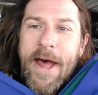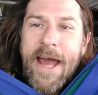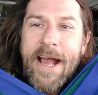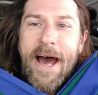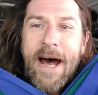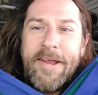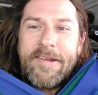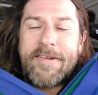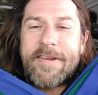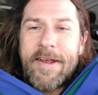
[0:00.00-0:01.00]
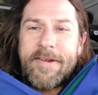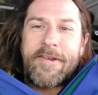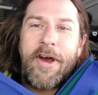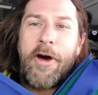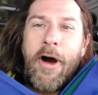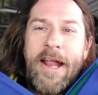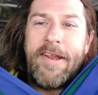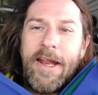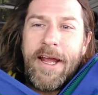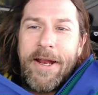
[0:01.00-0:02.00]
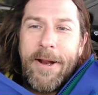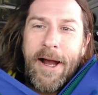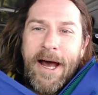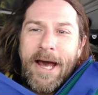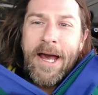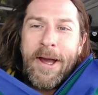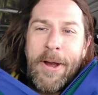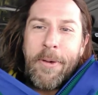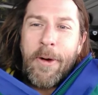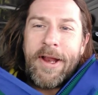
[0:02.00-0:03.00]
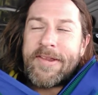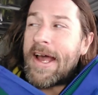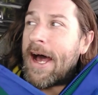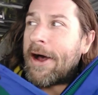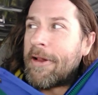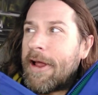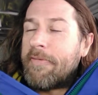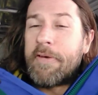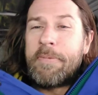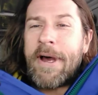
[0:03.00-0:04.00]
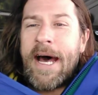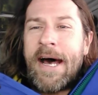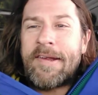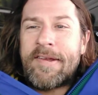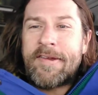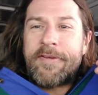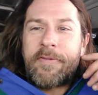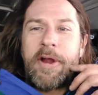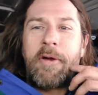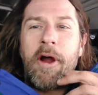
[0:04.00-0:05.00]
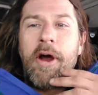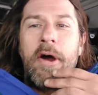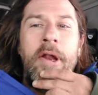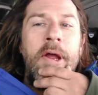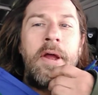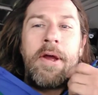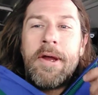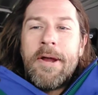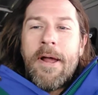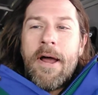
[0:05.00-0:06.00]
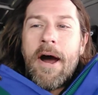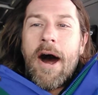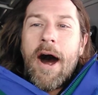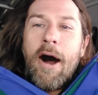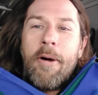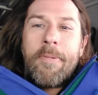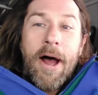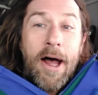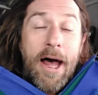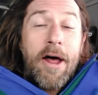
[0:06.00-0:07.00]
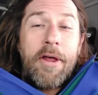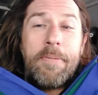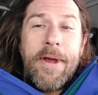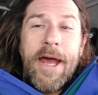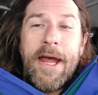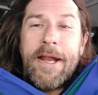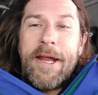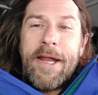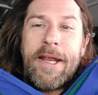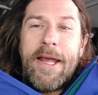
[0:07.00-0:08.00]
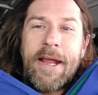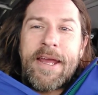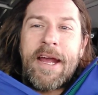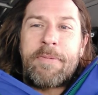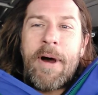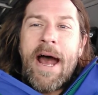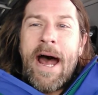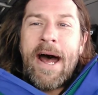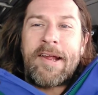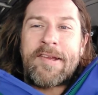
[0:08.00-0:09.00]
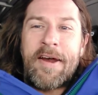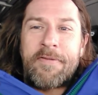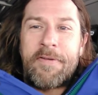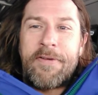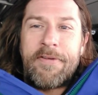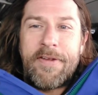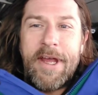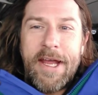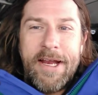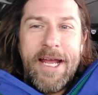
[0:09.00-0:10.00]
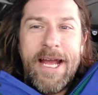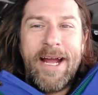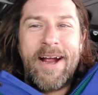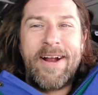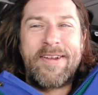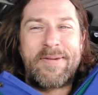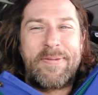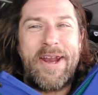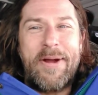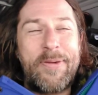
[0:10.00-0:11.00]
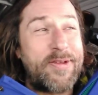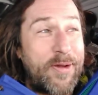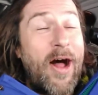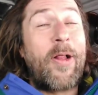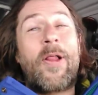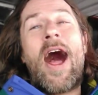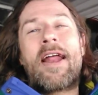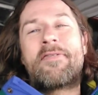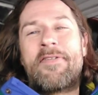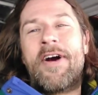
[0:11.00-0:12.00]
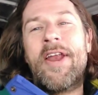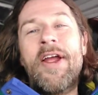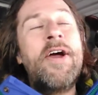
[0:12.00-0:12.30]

Hey guys, so I did it. I went down Loveland Pass, free road. Um, I'll admit, it, it kicked my ass after fifteen years, but it was a lot of fun.